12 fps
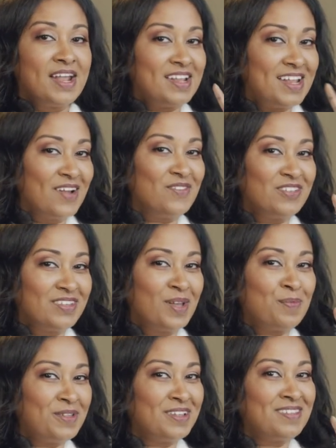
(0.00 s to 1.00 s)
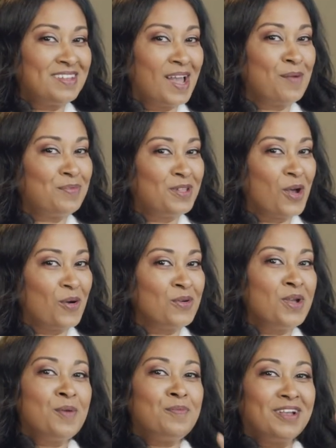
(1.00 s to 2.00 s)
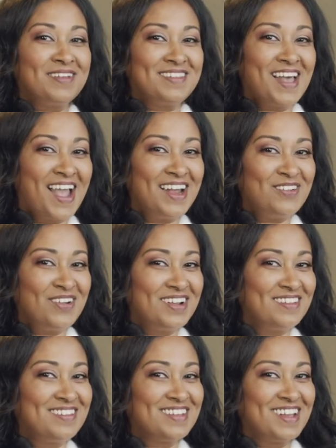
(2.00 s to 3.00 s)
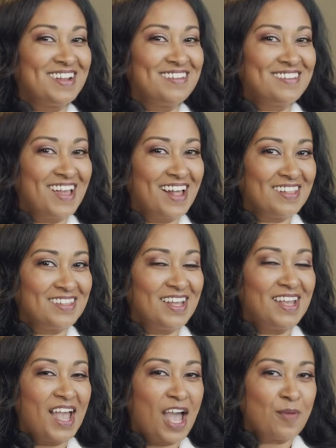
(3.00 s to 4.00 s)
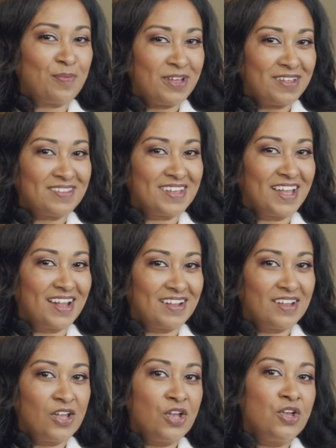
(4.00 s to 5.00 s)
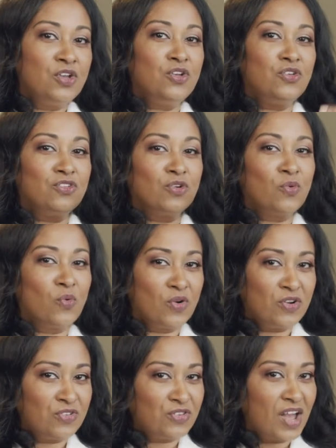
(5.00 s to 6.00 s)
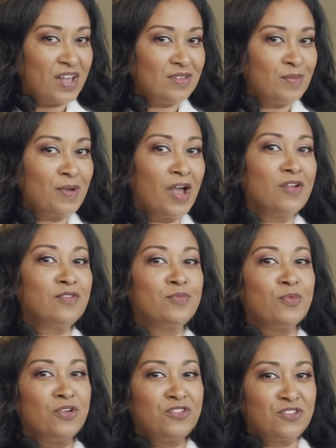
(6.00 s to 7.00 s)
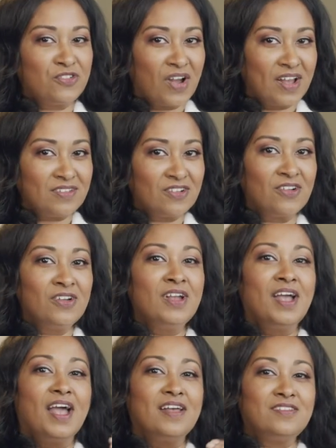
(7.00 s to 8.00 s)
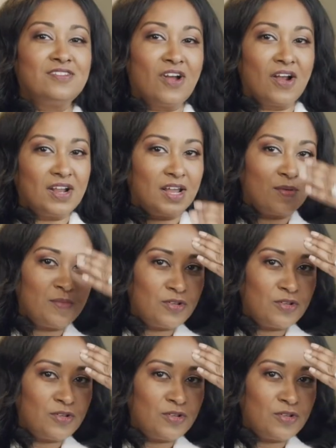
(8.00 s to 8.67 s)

Never skip this step though, because hydrated skin is healthy, happy skin. Use a quarter-sized amount of moisturizer and start in